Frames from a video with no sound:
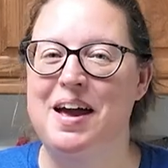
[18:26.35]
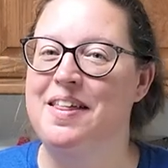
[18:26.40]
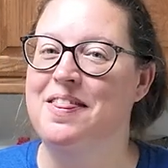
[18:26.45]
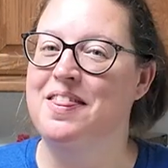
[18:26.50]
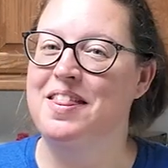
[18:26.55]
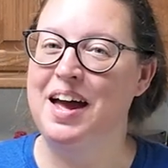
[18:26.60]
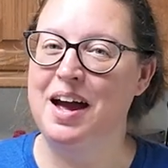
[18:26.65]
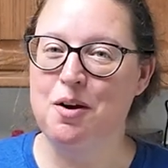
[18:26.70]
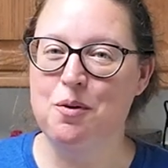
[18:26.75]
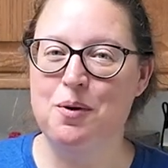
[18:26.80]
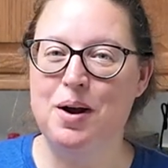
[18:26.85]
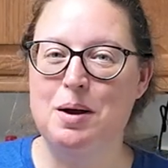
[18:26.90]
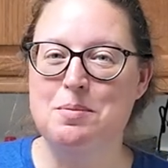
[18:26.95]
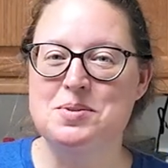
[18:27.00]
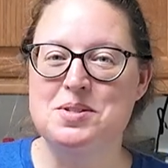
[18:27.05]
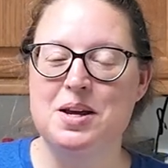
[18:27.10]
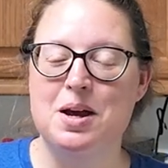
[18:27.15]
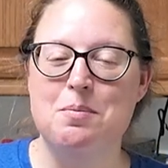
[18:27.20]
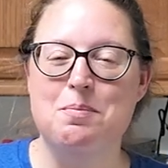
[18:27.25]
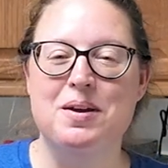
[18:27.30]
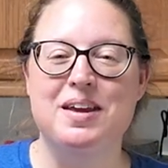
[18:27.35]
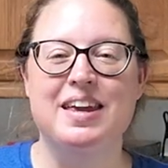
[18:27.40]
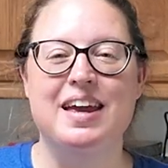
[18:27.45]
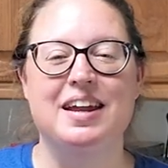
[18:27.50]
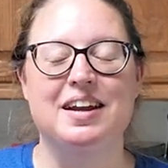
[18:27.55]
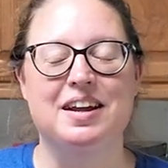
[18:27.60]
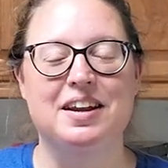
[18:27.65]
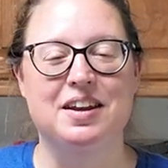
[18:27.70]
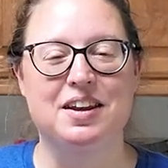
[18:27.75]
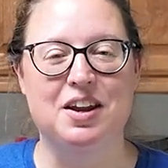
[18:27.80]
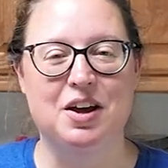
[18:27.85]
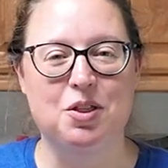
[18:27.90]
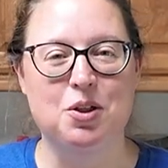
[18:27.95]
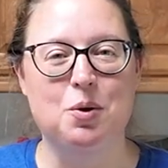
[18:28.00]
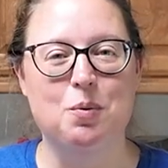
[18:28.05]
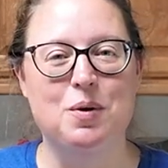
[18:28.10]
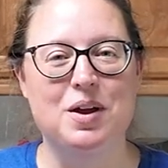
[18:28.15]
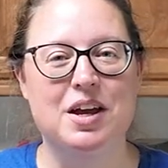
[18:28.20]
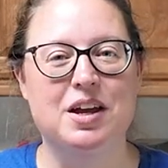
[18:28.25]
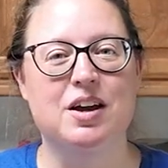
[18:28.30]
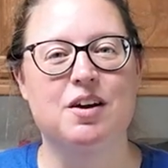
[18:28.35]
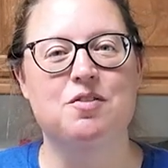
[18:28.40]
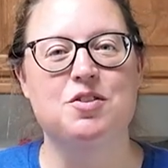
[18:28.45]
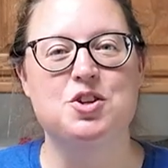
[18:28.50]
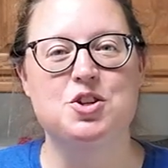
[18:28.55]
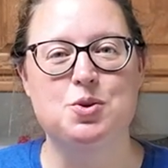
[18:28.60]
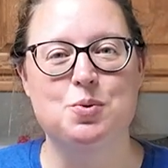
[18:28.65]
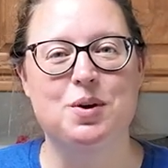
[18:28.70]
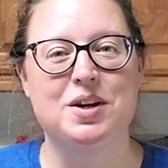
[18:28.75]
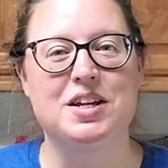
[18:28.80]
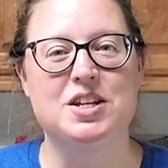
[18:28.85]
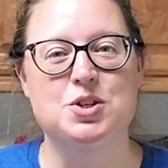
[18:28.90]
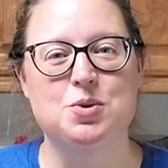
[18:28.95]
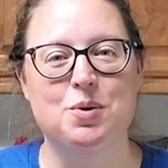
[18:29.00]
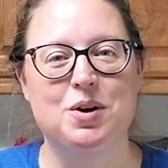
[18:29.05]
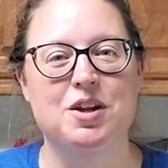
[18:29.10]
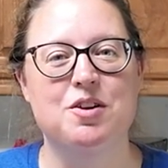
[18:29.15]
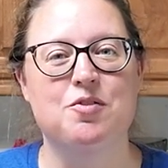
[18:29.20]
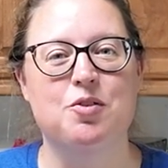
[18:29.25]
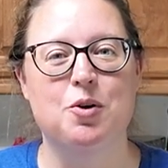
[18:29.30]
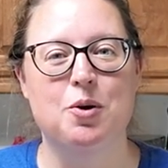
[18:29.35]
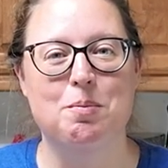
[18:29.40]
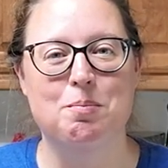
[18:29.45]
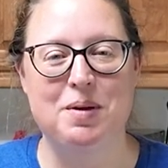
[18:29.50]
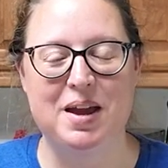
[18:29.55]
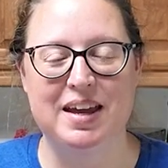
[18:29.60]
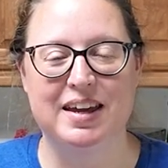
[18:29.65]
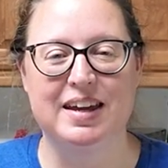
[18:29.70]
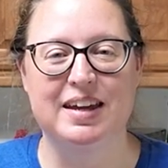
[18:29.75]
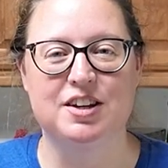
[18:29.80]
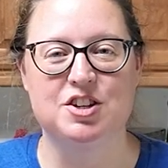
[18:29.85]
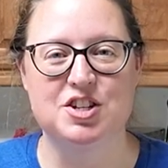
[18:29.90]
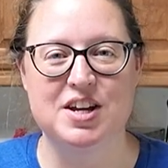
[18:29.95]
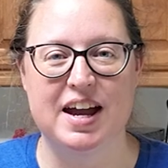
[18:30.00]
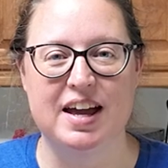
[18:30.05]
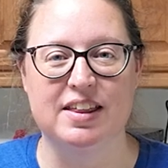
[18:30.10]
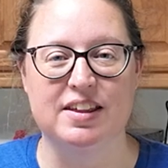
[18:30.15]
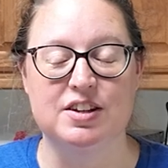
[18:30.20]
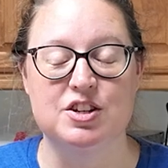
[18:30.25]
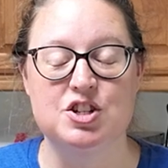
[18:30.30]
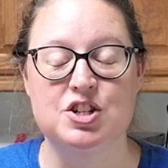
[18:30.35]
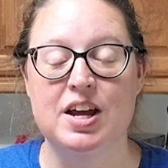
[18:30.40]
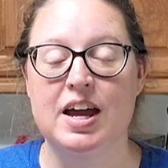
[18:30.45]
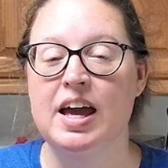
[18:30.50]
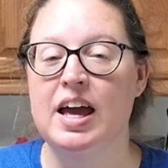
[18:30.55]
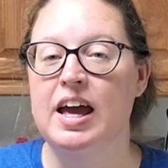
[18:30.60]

and that wraps up yet another week of the 2024 Baking Challenge.